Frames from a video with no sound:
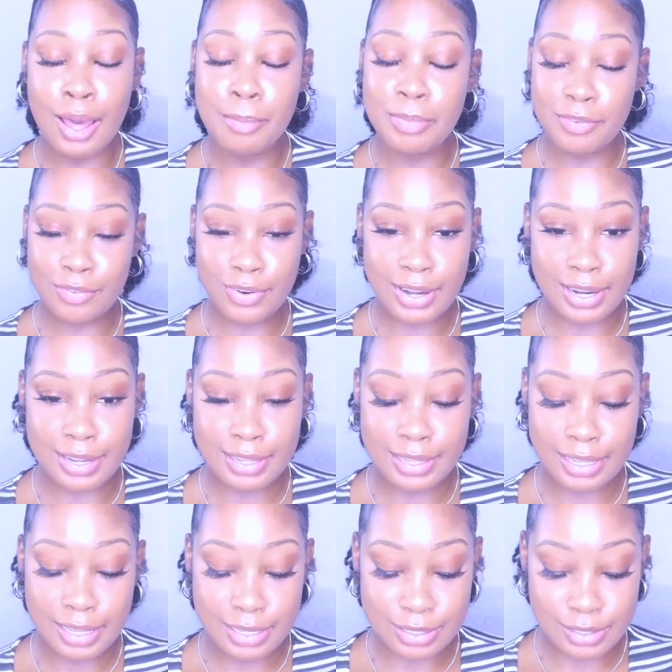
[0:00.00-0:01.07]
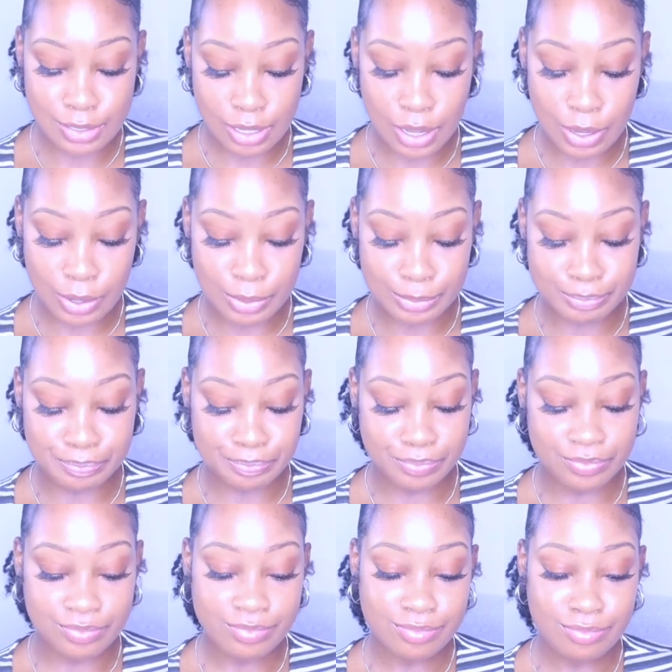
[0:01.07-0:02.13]
before Nclex.
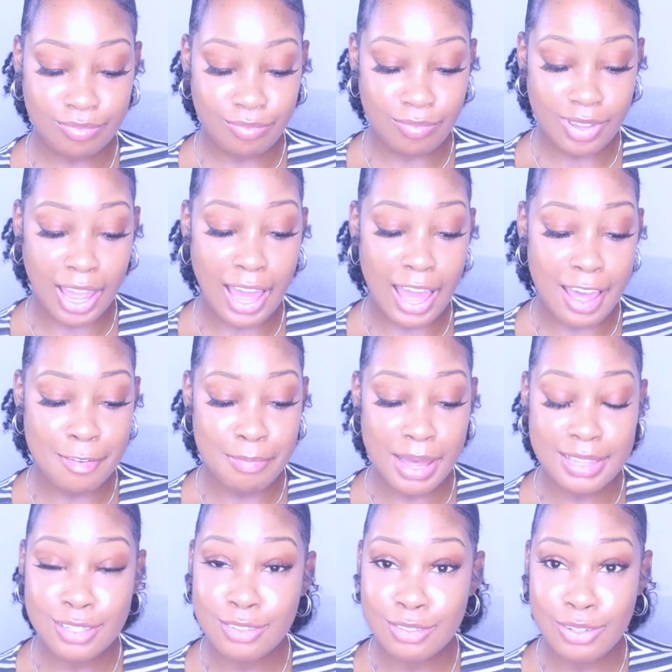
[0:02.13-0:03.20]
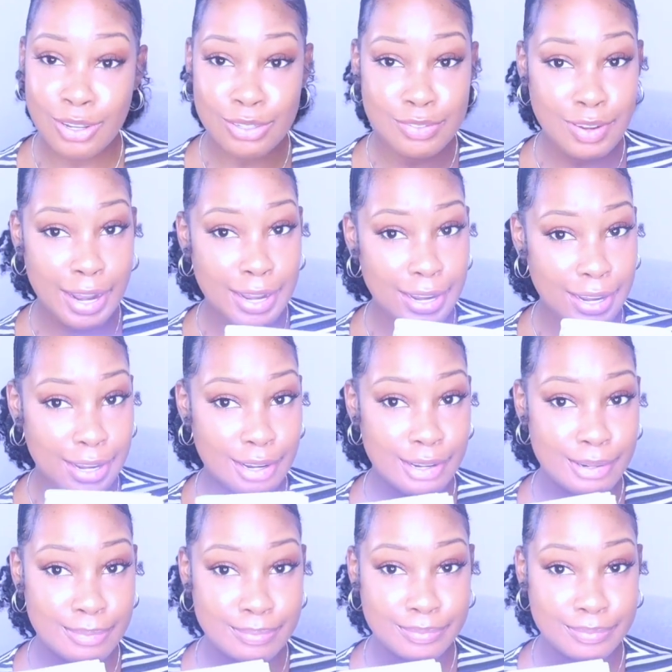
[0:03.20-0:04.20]
So I have my little notes right here.